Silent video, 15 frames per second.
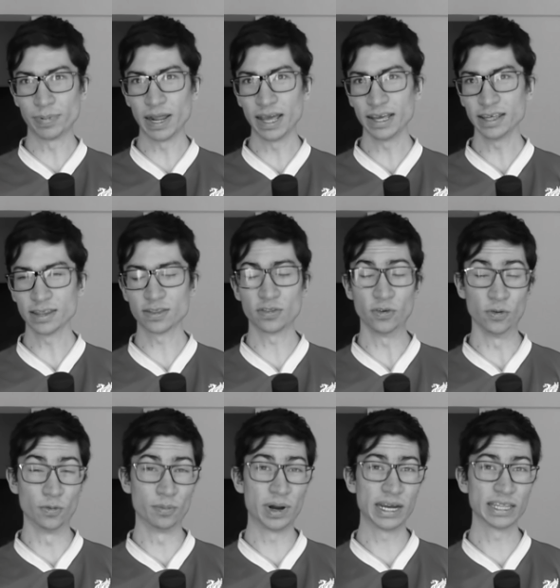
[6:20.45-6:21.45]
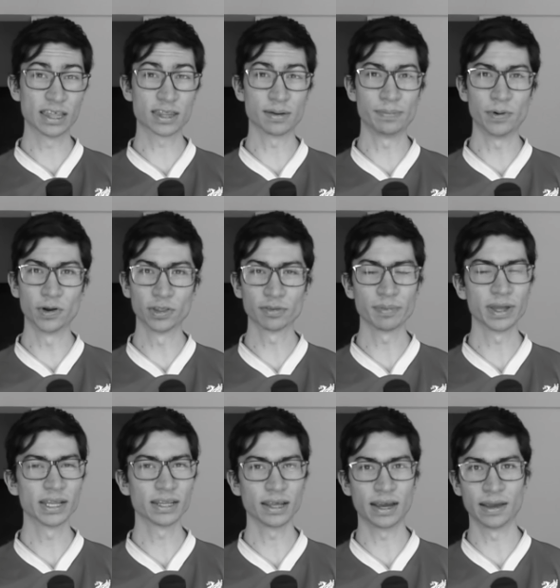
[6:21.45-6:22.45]
place, to my
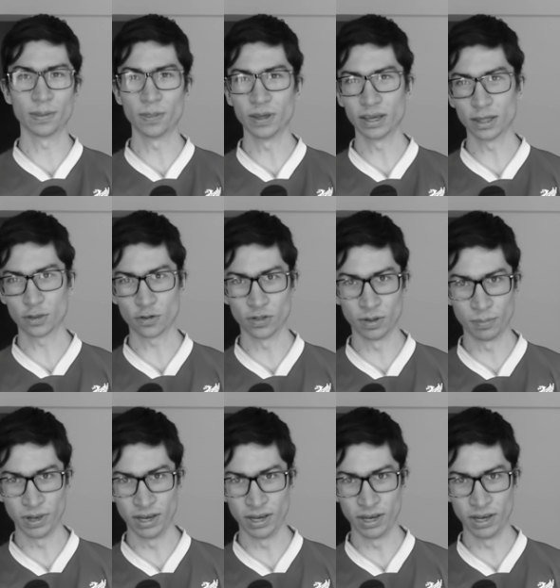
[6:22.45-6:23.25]
disappointment, I think it's gonna be